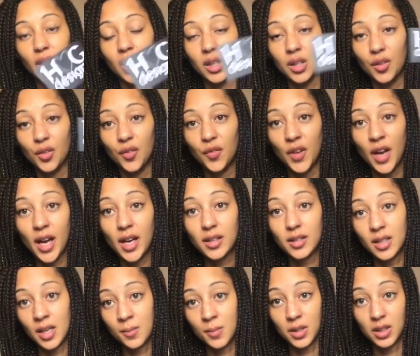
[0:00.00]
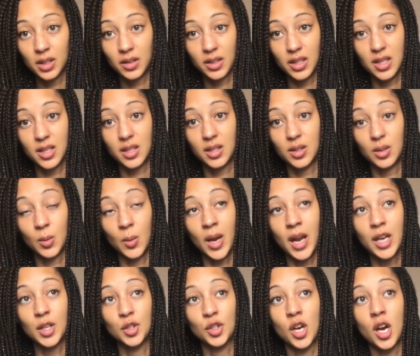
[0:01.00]
and the first time I did this
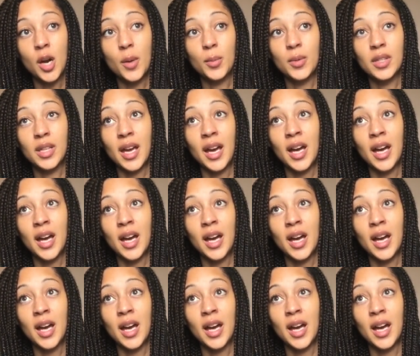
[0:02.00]
square drop was